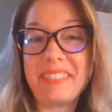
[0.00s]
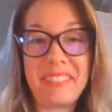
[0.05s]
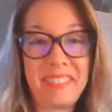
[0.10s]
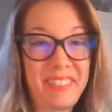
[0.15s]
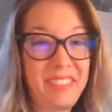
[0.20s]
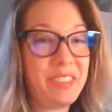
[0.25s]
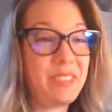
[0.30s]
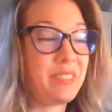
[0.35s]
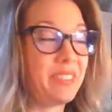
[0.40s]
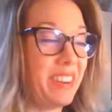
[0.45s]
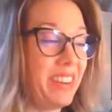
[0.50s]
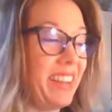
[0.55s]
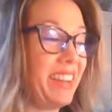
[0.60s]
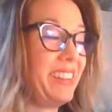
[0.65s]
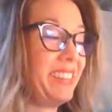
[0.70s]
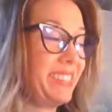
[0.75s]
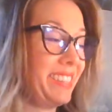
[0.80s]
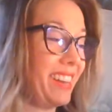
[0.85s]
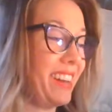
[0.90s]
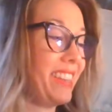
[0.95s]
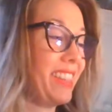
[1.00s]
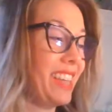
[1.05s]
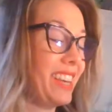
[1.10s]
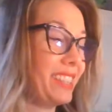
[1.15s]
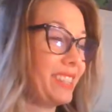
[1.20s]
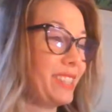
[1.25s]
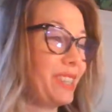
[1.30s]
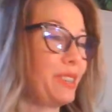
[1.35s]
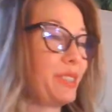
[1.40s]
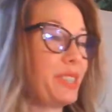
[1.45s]
You're right. I
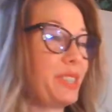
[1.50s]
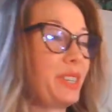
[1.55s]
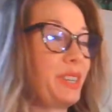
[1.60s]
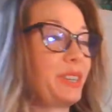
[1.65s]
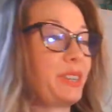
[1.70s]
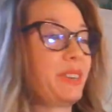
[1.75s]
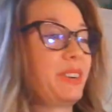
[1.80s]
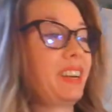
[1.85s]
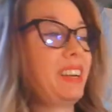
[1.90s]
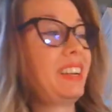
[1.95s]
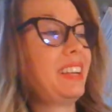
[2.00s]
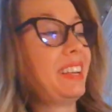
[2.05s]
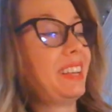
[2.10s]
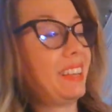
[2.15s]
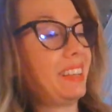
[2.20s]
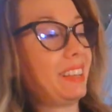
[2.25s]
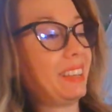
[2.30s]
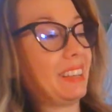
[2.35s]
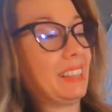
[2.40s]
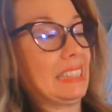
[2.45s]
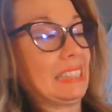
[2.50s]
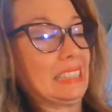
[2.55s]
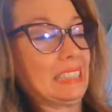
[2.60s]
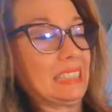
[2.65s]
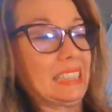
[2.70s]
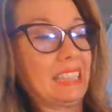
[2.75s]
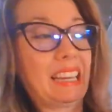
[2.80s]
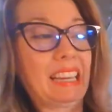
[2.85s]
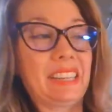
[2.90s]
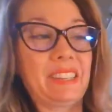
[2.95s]
think so too.
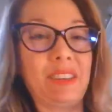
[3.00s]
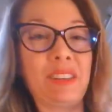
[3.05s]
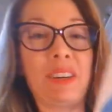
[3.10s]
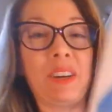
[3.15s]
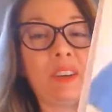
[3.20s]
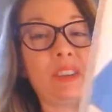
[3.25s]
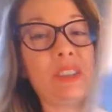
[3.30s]
I don't know